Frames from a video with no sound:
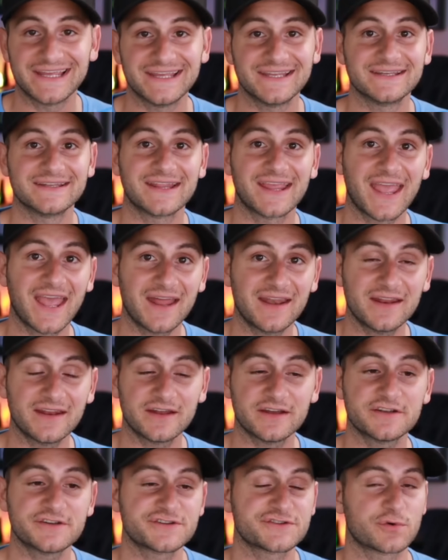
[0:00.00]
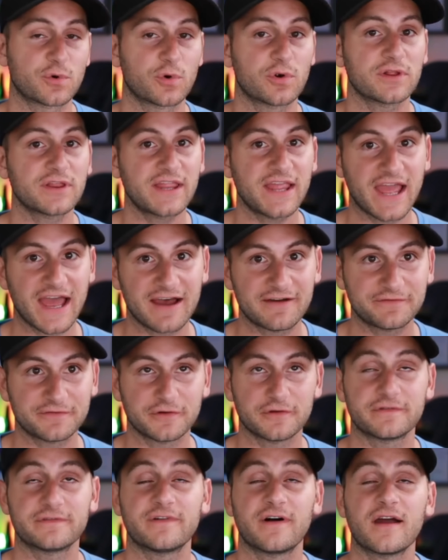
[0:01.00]
in Canada, shortly
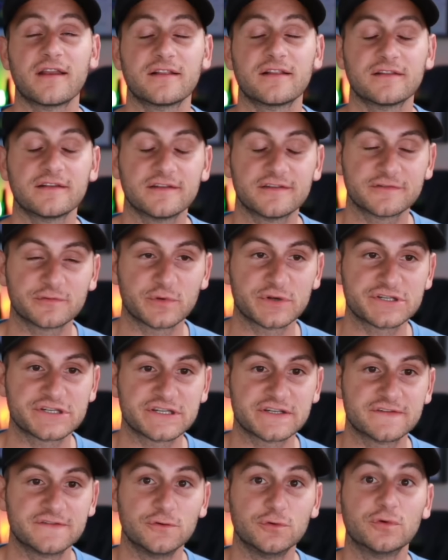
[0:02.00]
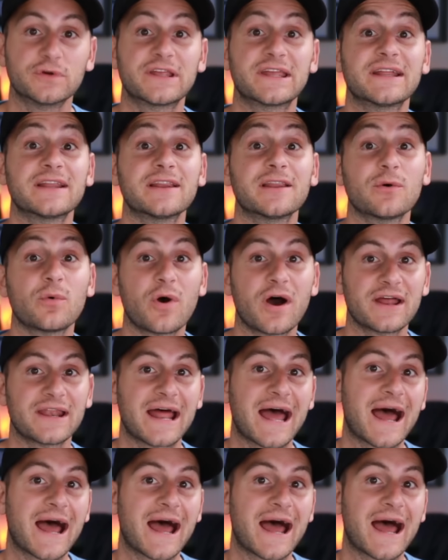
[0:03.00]
after finally switching to kilowatt